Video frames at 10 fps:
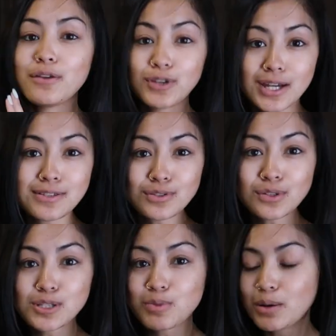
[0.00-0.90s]
If you guys have
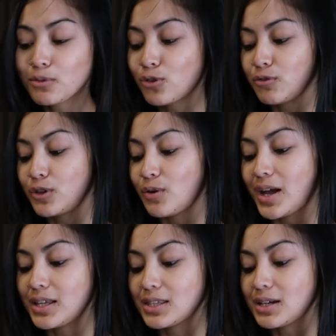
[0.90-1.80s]
sold this brand before, if you know
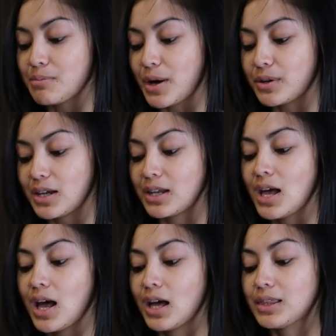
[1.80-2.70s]
anything about it,
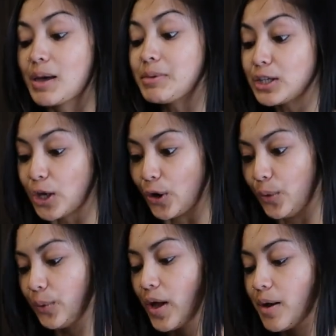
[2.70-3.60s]
let me
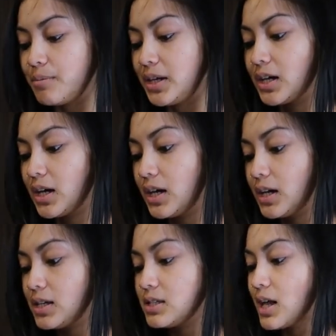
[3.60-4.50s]
know
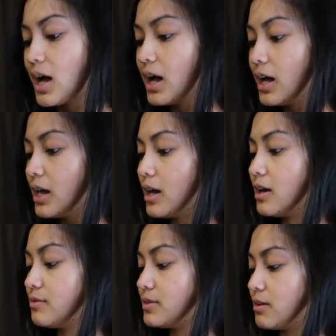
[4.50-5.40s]
because I
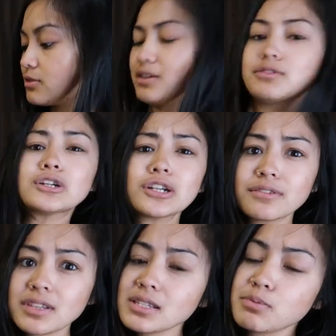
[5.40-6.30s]
have never even heard
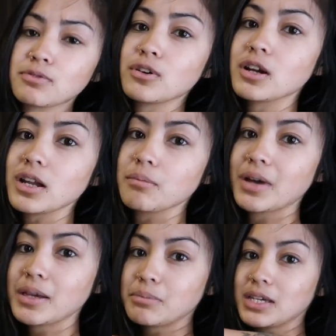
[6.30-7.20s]
of this before. It
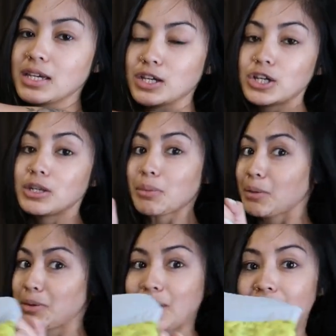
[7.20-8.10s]
might be good, it
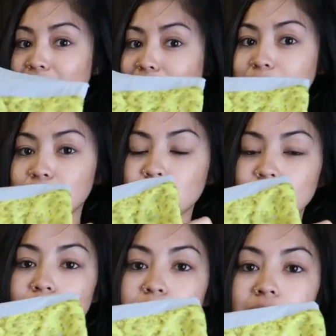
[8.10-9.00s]
might be bad, I'm not
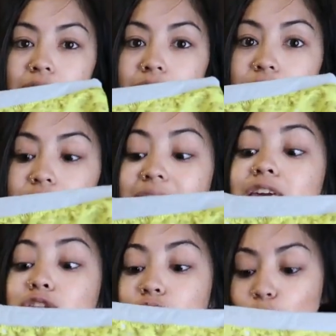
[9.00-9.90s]
sure, but
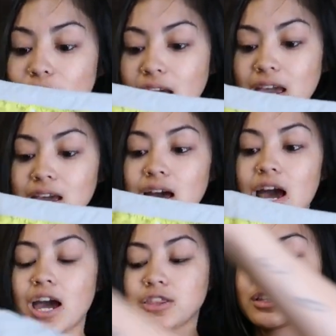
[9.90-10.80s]
either way, I